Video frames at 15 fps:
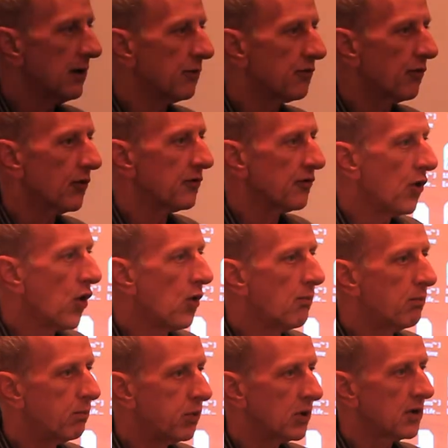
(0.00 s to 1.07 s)
It was for his
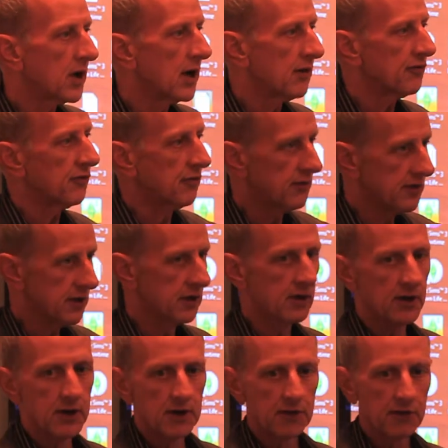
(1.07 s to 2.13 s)
own book hustle deal,
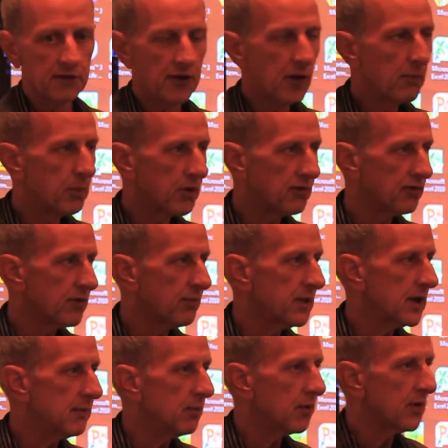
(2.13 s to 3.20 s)
to sell books to
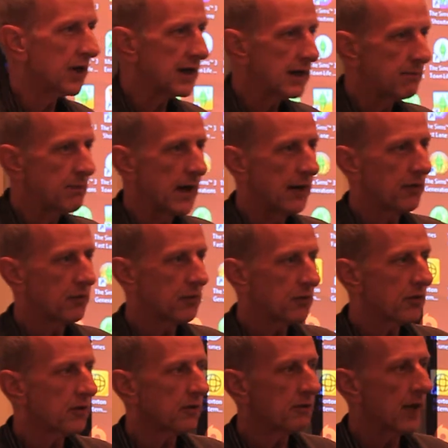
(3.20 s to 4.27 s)
people that he had met through
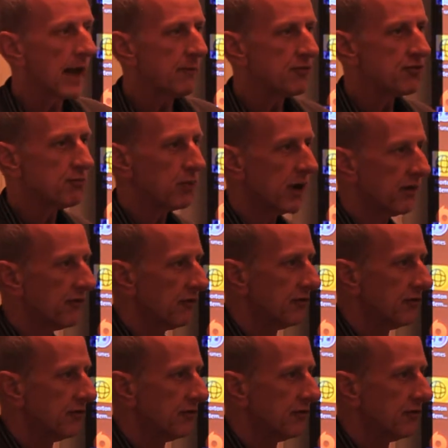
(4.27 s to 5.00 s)
the amateur press